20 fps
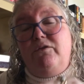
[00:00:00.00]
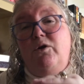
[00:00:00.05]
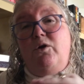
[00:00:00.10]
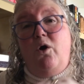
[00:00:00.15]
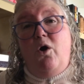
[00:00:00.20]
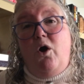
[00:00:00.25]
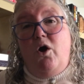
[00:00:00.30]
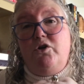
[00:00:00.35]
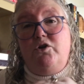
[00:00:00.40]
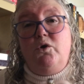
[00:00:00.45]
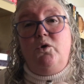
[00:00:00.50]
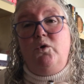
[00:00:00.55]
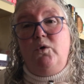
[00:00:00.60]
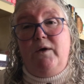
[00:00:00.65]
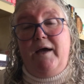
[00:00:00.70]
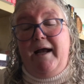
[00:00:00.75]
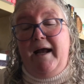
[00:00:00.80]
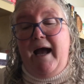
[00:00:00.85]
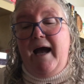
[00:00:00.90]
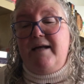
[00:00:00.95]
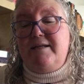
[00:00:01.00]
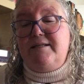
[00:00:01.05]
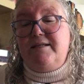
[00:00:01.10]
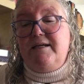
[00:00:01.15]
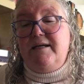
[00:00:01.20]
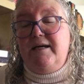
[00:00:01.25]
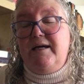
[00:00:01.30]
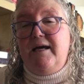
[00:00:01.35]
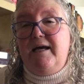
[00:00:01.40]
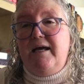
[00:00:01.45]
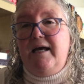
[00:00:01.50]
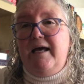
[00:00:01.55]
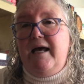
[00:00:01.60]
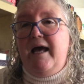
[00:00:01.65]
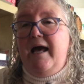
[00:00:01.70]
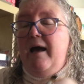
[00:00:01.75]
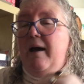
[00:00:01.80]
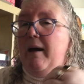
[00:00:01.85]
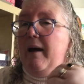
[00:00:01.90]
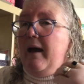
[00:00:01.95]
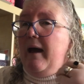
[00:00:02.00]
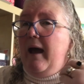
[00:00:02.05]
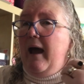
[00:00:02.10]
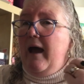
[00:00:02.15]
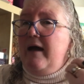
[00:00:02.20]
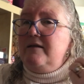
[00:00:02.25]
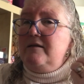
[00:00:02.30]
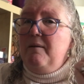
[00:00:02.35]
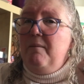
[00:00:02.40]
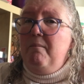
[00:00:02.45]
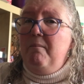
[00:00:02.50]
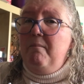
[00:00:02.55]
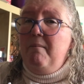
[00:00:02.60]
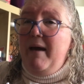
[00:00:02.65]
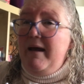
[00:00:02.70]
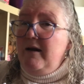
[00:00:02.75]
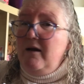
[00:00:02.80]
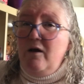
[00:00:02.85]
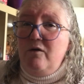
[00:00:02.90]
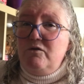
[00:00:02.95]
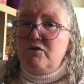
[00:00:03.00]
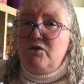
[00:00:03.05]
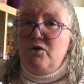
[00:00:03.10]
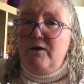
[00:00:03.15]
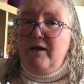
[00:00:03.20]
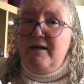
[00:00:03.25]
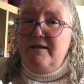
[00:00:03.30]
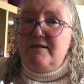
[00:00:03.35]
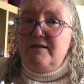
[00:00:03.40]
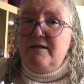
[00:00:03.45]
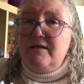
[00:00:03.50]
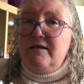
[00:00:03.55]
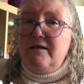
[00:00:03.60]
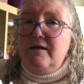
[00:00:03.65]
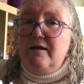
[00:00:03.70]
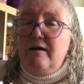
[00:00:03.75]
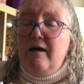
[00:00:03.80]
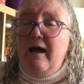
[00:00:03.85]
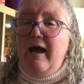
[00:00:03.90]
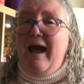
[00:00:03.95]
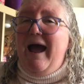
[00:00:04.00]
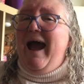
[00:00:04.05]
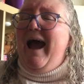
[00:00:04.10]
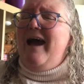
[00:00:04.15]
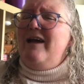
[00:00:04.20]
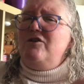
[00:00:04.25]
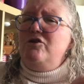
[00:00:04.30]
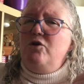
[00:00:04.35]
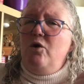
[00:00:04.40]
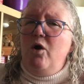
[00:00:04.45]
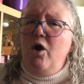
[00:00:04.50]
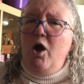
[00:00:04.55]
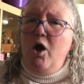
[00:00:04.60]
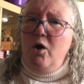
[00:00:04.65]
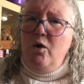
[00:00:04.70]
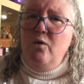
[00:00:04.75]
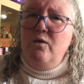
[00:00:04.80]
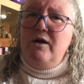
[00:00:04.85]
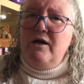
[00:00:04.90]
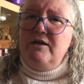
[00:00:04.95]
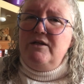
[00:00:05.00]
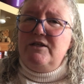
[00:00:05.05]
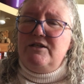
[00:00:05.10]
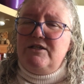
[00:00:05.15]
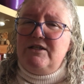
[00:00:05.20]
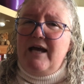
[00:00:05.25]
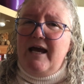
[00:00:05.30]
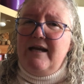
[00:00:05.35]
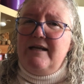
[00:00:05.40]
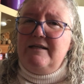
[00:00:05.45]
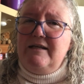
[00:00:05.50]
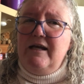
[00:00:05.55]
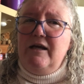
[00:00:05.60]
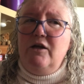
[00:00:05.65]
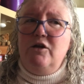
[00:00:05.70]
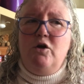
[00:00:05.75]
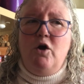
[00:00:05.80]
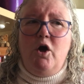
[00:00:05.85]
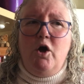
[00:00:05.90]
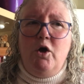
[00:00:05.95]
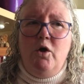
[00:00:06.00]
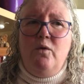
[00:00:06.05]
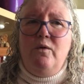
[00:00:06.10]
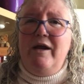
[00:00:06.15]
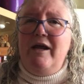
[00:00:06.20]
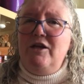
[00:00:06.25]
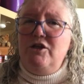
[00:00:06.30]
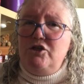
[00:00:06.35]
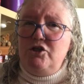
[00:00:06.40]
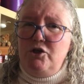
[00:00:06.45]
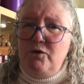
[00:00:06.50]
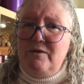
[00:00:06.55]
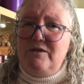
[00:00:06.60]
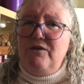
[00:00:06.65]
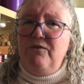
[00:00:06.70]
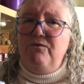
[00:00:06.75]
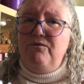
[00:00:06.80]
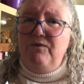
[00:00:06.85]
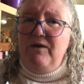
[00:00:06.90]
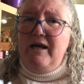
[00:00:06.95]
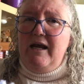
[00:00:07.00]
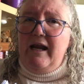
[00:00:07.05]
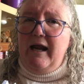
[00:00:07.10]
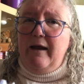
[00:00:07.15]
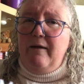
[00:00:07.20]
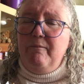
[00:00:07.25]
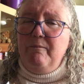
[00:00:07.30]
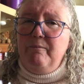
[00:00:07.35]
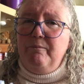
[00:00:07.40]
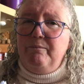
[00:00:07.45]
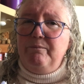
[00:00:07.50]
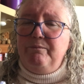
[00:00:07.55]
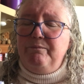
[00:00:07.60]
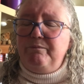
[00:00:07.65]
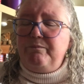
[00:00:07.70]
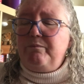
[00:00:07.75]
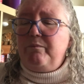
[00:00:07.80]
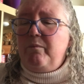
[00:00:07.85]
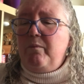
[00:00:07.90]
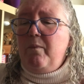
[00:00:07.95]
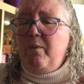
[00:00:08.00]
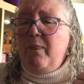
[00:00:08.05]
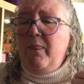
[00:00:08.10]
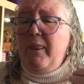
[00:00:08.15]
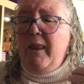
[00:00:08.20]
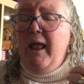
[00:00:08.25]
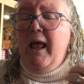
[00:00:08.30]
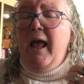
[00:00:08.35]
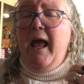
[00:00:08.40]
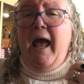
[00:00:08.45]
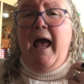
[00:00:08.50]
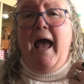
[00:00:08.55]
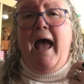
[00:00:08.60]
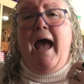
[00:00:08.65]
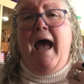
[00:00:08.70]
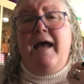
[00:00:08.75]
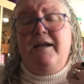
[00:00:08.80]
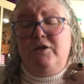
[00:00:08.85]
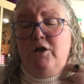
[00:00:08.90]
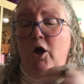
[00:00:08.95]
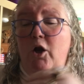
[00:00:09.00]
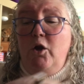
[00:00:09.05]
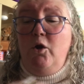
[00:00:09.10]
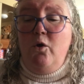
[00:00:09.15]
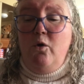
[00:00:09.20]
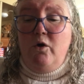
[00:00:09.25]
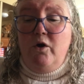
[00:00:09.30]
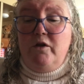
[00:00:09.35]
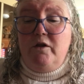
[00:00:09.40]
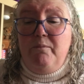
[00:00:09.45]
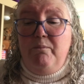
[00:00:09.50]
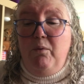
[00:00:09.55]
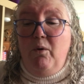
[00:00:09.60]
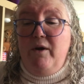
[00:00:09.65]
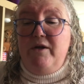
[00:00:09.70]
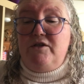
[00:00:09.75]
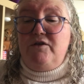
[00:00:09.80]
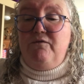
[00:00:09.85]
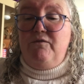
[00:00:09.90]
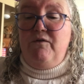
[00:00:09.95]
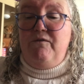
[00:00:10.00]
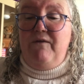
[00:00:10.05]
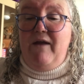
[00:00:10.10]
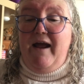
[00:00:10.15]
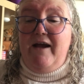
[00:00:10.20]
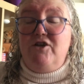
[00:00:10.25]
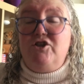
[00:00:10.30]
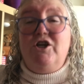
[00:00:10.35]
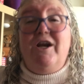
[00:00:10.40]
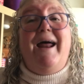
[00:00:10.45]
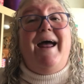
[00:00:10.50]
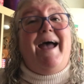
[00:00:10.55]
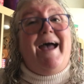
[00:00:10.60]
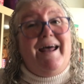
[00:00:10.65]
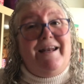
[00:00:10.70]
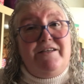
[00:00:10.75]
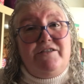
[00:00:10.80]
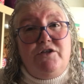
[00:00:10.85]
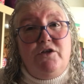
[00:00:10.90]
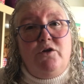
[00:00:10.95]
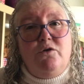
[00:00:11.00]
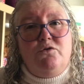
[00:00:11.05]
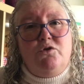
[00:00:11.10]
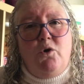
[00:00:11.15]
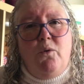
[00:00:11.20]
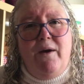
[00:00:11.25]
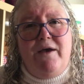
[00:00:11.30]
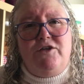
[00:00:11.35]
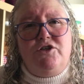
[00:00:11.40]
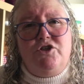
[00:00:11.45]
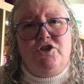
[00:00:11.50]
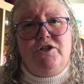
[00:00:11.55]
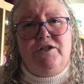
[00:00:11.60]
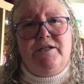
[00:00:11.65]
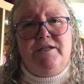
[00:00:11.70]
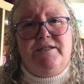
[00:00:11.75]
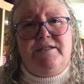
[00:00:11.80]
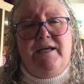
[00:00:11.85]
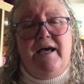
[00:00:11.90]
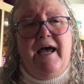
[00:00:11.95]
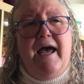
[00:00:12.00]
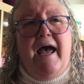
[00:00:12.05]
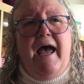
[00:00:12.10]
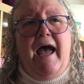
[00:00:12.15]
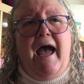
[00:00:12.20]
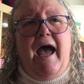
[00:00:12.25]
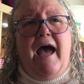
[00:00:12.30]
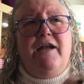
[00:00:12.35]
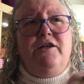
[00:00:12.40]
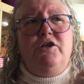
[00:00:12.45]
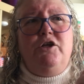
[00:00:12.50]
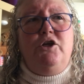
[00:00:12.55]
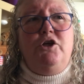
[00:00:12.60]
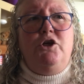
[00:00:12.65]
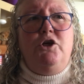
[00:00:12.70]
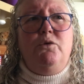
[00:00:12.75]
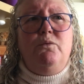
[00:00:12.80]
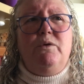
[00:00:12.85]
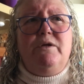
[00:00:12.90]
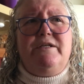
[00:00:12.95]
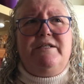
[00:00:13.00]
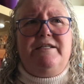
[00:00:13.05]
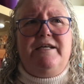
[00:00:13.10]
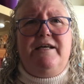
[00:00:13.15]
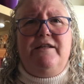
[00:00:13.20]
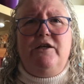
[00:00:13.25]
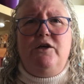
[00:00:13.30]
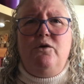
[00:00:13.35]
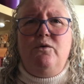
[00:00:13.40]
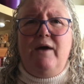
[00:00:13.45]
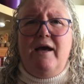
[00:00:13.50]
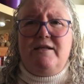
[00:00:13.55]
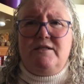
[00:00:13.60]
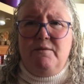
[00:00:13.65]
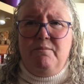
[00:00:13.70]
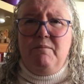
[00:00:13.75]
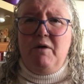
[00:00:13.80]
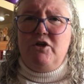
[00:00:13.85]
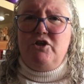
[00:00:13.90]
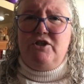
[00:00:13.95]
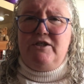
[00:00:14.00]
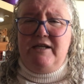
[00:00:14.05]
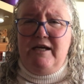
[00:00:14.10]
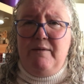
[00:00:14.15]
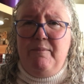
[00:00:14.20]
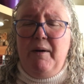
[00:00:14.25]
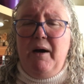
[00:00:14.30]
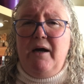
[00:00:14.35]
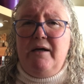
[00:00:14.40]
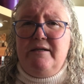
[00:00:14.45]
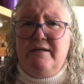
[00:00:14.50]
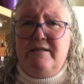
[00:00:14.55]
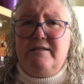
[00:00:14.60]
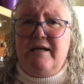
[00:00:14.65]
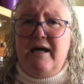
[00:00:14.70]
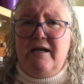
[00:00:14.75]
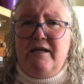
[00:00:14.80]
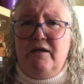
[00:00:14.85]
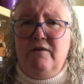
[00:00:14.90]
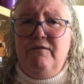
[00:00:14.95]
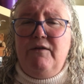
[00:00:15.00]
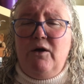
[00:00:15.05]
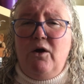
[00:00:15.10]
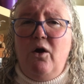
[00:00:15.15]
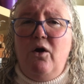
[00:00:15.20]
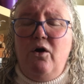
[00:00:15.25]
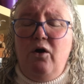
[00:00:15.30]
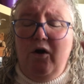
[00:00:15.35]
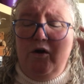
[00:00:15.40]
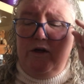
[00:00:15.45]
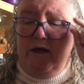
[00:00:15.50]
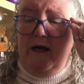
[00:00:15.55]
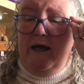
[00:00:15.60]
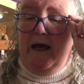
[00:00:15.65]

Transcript: the card you're looking at and make notes on it. Add your own understanding and your own intuitive feeling and look at the points of reflection, answer those questions, and you will see that you get a much deeper understanding of the card.